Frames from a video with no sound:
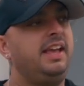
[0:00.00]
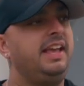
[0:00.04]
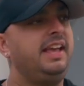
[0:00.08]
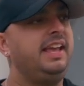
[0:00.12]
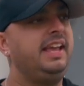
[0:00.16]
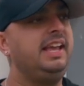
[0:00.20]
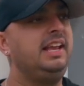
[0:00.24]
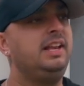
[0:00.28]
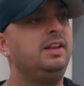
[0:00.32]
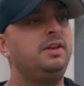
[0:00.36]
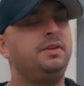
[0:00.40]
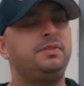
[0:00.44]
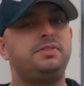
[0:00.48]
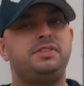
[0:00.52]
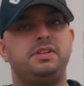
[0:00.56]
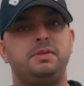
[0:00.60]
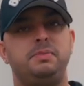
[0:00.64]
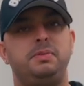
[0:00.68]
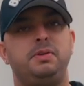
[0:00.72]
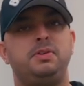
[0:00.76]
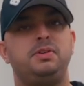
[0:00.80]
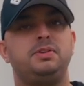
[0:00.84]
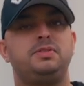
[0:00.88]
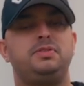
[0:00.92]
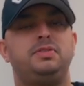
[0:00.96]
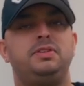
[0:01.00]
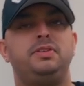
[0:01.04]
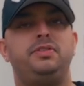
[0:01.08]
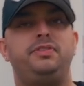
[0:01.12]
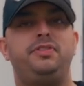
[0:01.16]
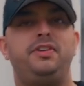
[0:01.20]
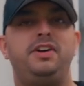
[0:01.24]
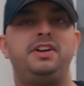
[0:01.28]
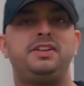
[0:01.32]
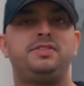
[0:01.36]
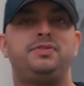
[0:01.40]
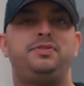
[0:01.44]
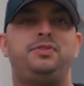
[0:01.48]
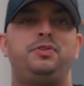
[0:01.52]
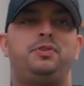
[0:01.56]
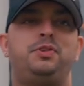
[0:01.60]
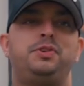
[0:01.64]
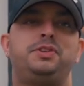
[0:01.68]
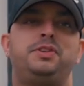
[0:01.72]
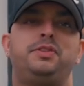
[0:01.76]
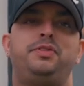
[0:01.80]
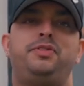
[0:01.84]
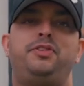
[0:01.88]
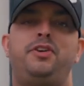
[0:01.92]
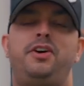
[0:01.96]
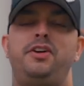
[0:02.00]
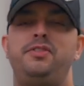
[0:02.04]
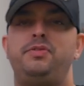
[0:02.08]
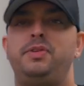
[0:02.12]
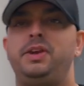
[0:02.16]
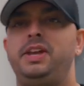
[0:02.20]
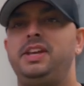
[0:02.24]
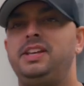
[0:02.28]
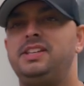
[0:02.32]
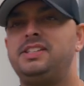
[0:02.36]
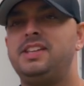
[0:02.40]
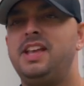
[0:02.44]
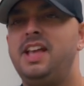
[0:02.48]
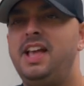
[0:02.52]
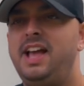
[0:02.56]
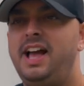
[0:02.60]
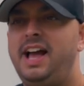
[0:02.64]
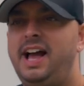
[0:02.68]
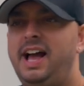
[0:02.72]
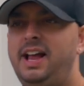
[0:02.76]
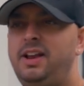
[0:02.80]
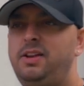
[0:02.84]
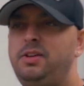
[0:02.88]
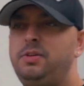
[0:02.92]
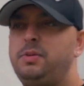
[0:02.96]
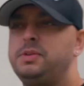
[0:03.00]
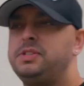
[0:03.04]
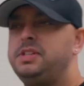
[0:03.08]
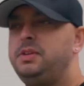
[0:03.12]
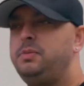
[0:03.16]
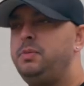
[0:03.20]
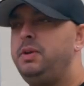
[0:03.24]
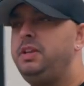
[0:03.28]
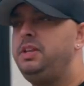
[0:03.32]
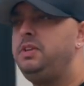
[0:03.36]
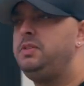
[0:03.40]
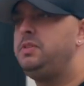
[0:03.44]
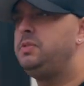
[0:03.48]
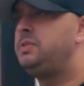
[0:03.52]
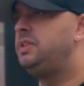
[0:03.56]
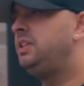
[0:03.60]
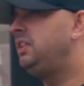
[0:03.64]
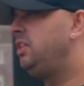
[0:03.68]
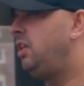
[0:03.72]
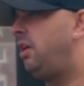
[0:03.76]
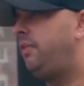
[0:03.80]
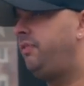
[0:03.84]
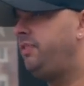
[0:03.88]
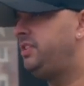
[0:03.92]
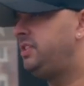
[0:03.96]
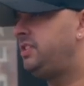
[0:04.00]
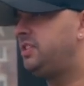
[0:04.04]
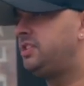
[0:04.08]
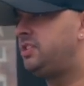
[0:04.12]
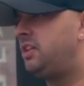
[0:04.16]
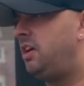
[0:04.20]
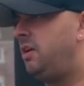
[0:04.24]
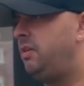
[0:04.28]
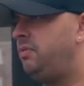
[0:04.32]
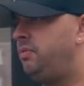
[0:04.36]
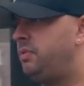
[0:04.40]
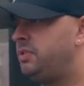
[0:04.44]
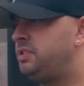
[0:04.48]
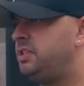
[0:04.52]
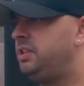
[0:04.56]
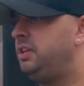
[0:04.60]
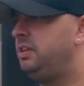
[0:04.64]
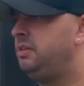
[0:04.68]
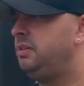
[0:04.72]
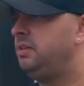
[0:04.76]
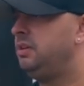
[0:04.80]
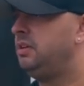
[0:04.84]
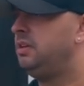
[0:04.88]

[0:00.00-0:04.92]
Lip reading: He loves it because for the first 4 to 5 weeks, how long was it when you was in the office to start with, wasn't you?